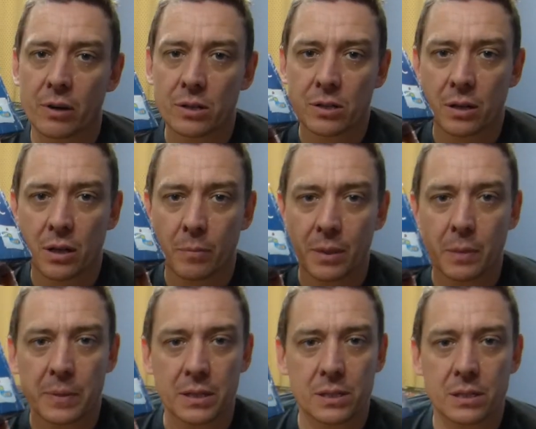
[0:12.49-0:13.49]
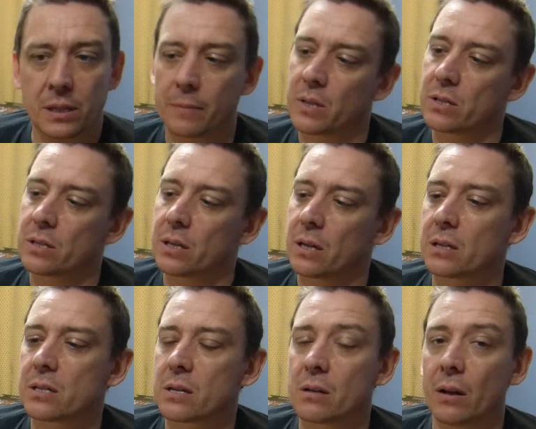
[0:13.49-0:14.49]
It's uh, a mini PC. It's the
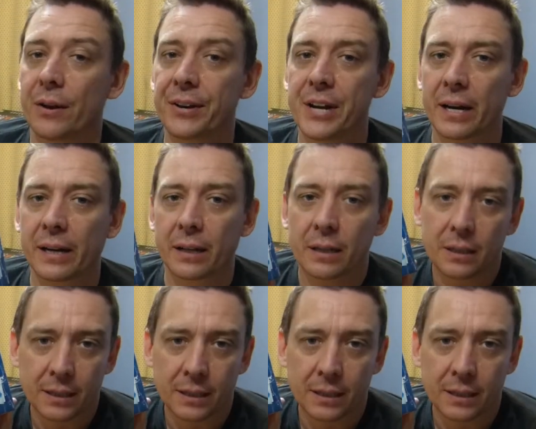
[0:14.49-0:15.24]
Intel NUC